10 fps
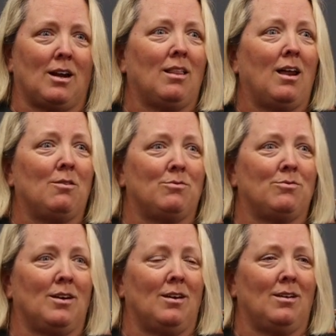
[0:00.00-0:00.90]
not a lot
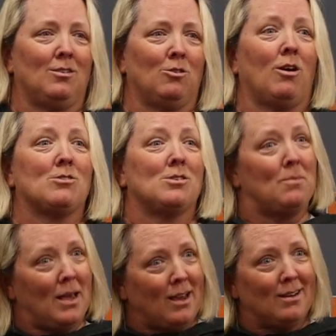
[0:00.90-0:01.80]
of lacrosse
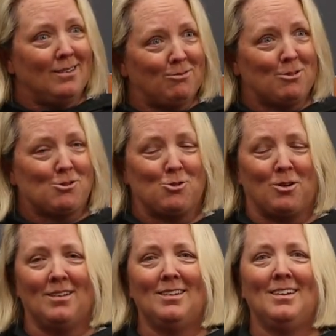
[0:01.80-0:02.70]
in Macon for
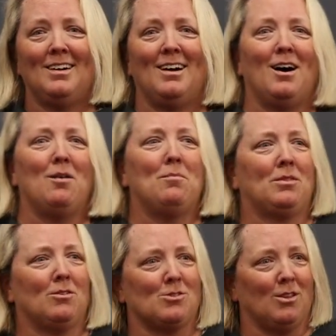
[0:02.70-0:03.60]
sure,
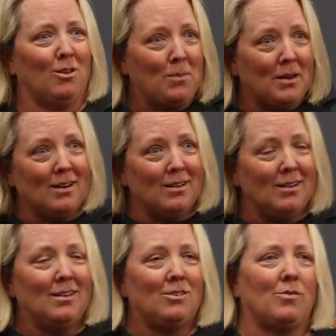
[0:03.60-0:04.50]
but there's a little bit
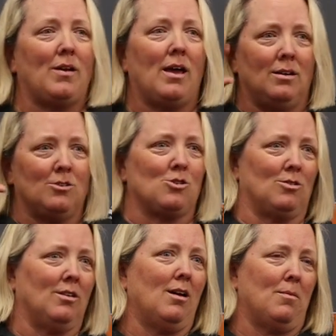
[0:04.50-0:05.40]
in Savannah and
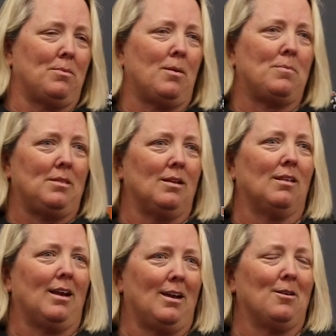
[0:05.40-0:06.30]
certainly up in the
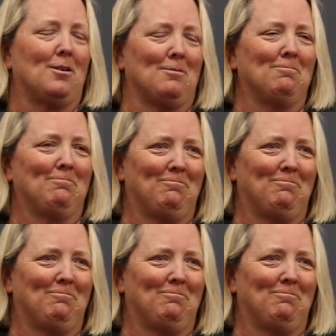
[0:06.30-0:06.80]
Atlanta area.